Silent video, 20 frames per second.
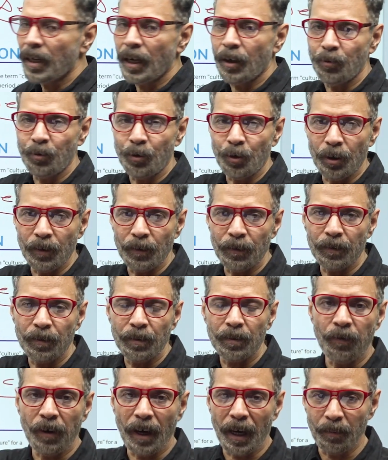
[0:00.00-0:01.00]
out of
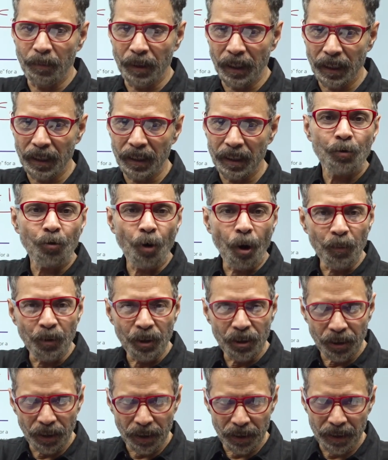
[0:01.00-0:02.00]
farming
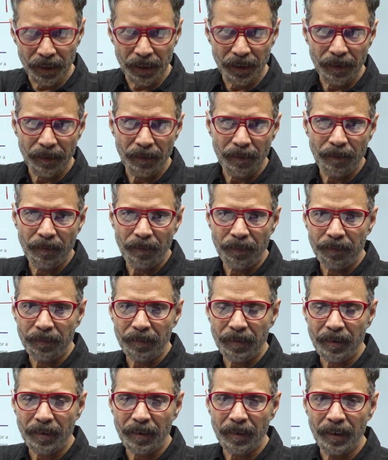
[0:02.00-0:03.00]
communities
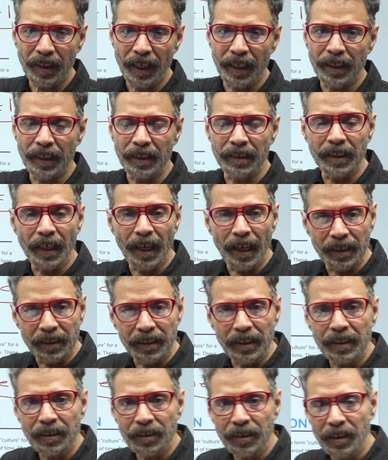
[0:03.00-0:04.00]
that
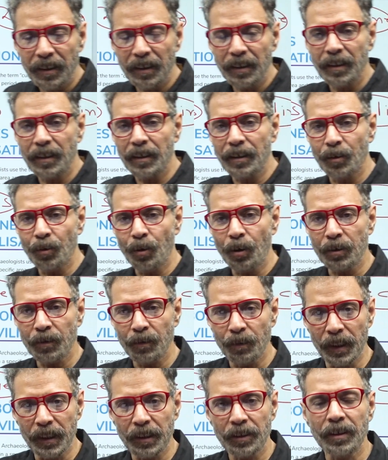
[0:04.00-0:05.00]
existed in the
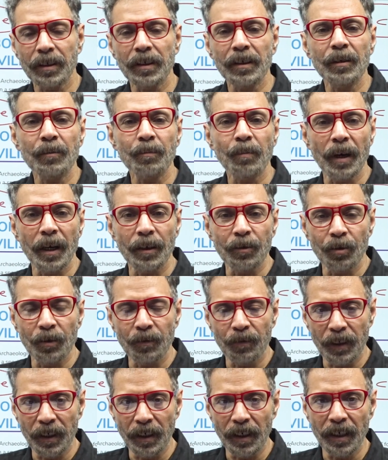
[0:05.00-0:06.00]
northwestern part
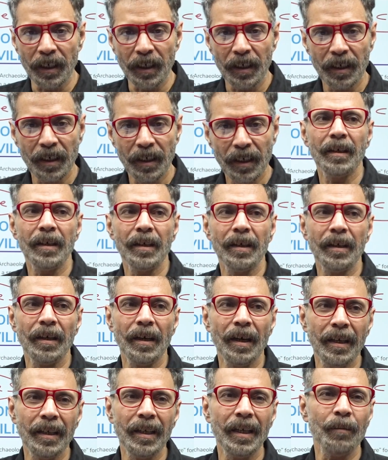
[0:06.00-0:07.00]
of India
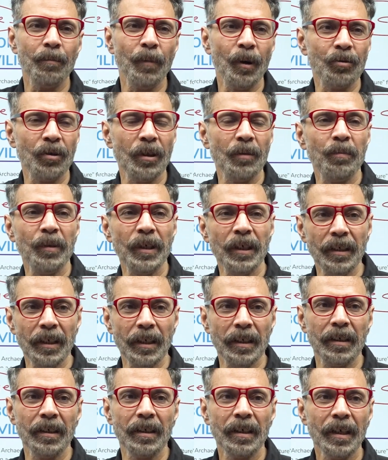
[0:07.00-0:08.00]
in about the
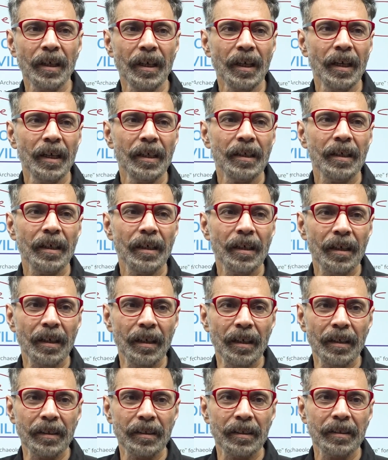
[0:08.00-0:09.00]
period
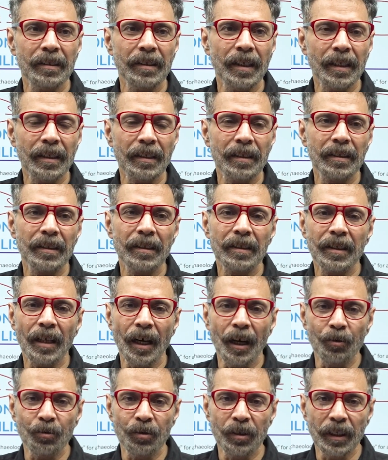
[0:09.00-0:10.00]

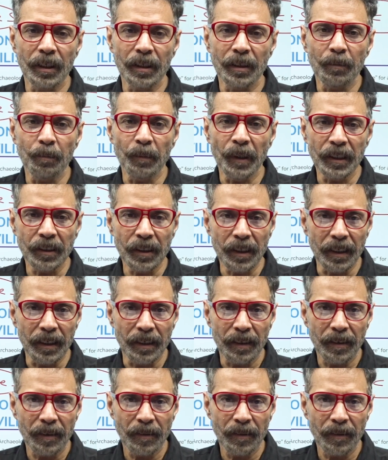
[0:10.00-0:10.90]
6000 BC.